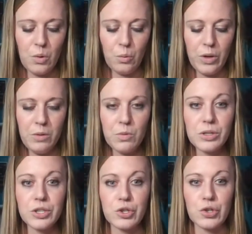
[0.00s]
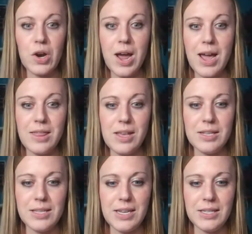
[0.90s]
We will try
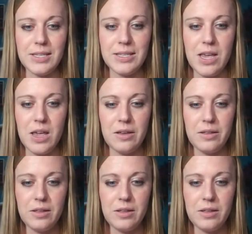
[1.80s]
this and see.